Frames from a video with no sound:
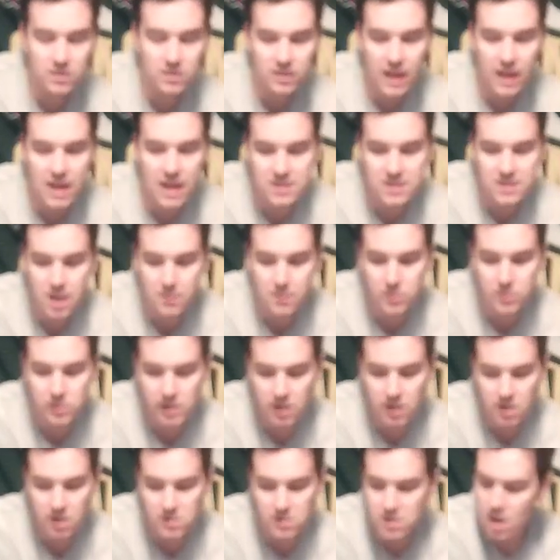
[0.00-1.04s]
the last couple of
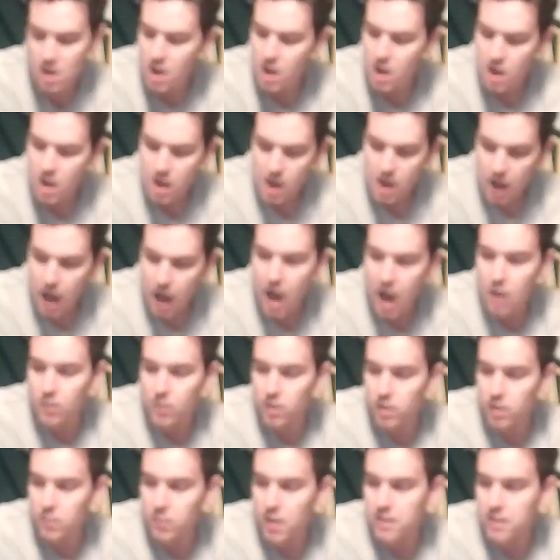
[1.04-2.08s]
years. I
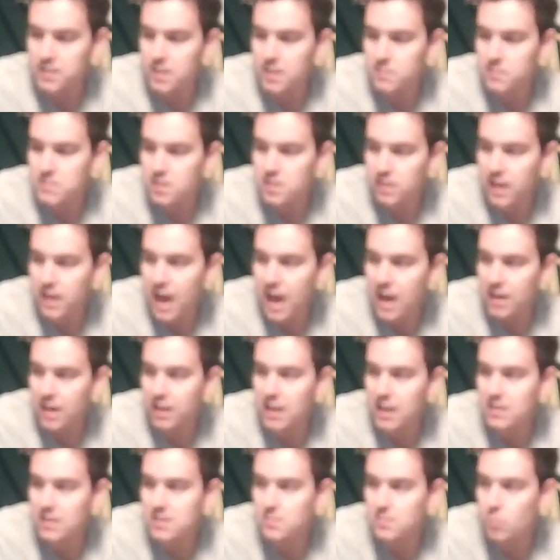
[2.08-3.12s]
really want them to kind of
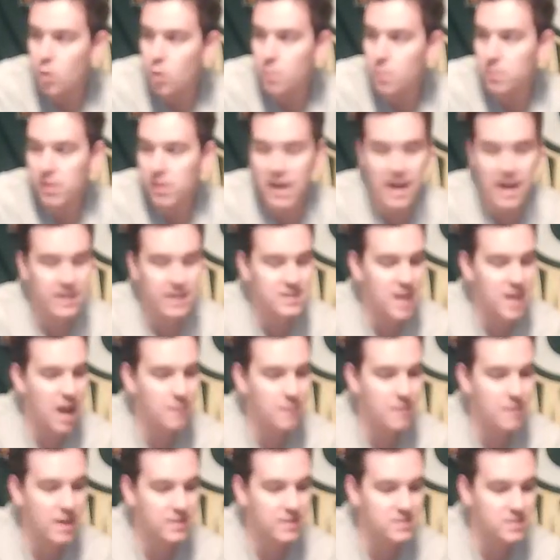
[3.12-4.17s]
get some more playing
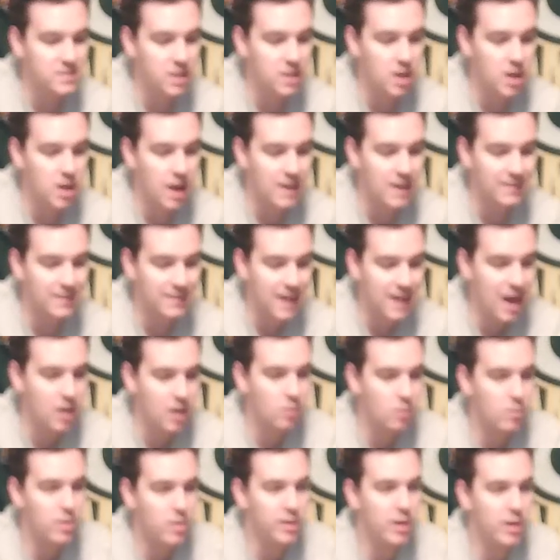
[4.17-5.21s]
time next year. I kind
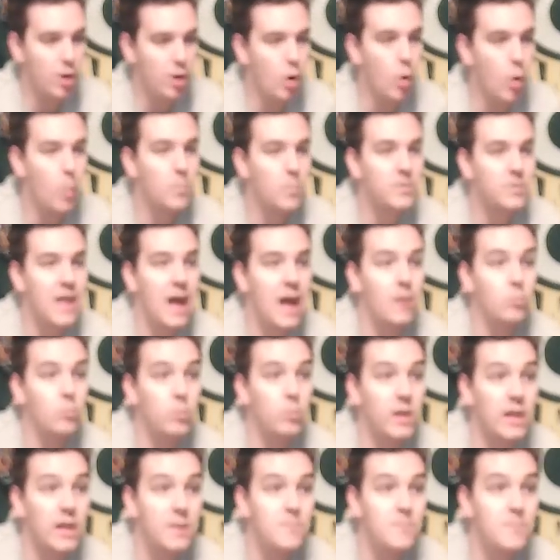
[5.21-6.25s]
of really hope that
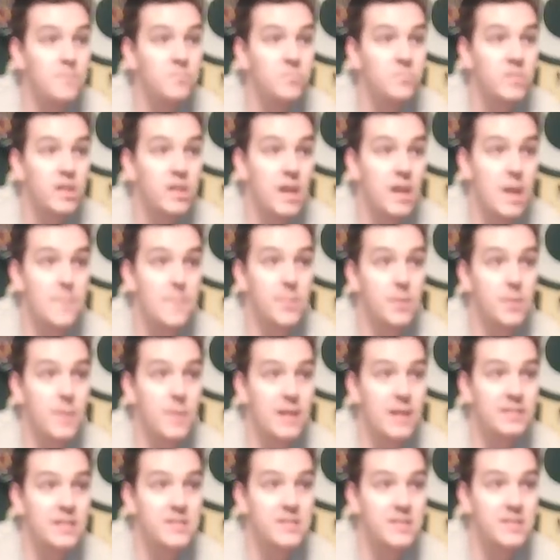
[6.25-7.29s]
we
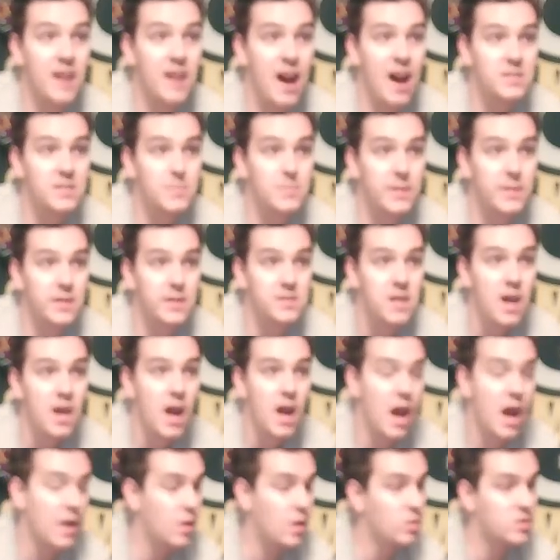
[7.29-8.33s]
implement these guys because
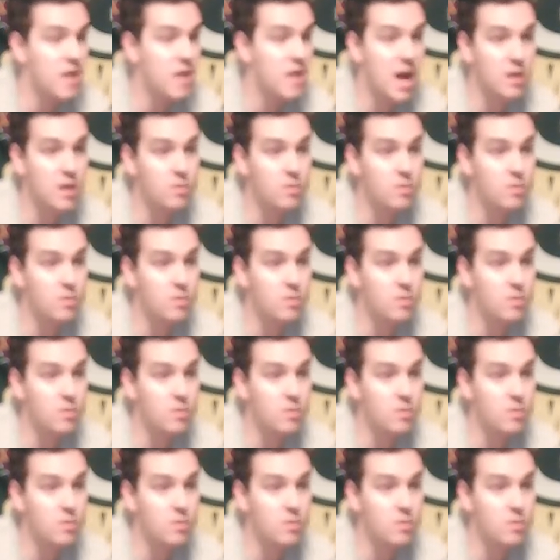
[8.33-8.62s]
I know Doc